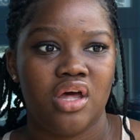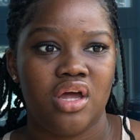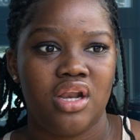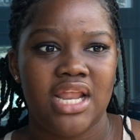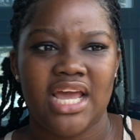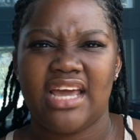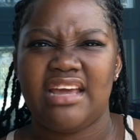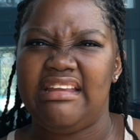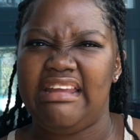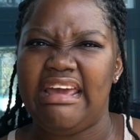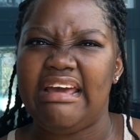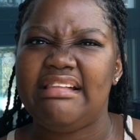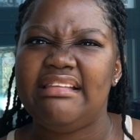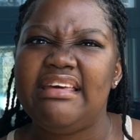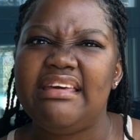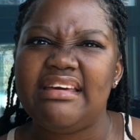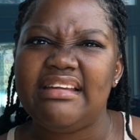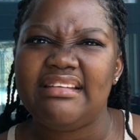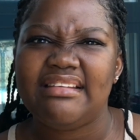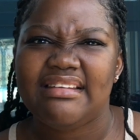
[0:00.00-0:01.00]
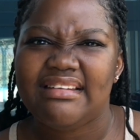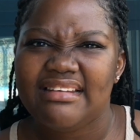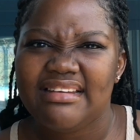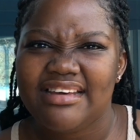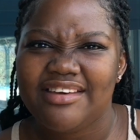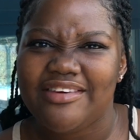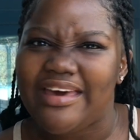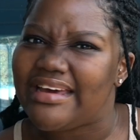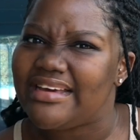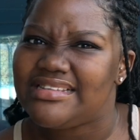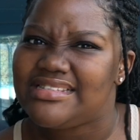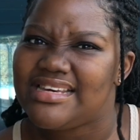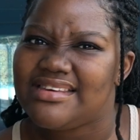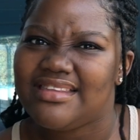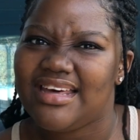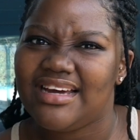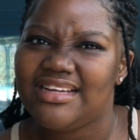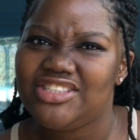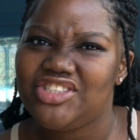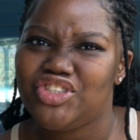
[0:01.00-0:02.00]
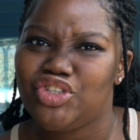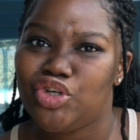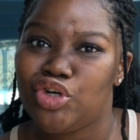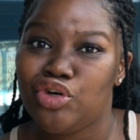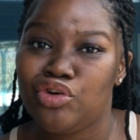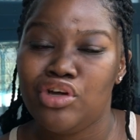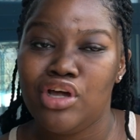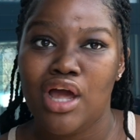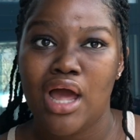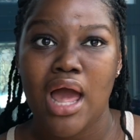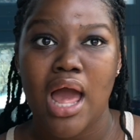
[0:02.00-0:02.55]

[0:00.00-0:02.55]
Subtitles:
like an alien, if I can say that, you know?